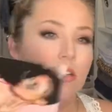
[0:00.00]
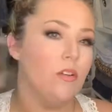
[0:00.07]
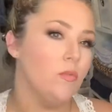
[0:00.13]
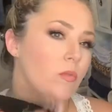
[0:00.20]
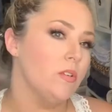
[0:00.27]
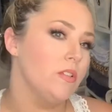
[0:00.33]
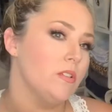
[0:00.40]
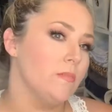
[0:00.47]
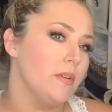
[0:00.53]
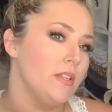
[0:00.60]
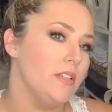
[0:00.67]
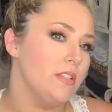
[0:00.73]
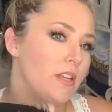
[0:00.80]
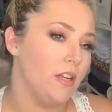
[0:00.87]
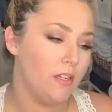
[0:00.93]
Once my
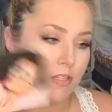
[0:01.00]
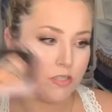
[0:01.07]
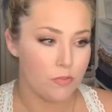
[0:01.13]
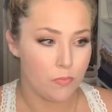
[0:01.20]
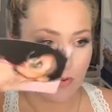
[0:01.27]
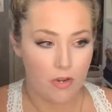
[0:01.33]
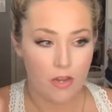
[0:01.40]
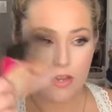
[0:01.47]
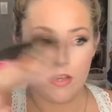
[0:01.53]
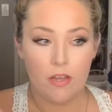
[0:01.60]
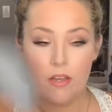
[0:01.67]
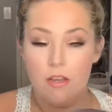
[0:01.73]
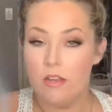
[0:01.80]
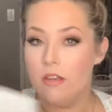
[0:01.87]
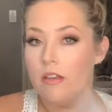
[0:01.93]
setting spray
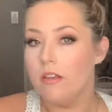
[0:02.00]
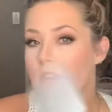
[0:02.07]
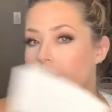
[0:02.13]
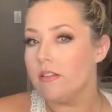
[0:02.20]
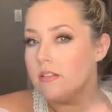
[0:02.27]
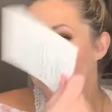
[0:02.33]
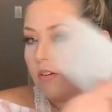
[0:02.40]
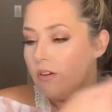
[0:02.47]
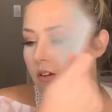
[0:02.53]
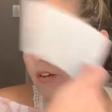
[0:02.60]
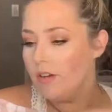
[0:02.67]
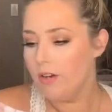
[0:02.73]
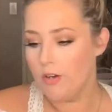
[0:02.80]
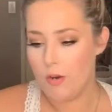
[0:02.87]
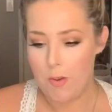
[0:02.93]
is
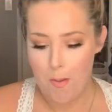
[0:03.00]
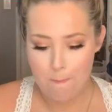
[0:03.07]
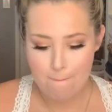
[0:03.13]
on.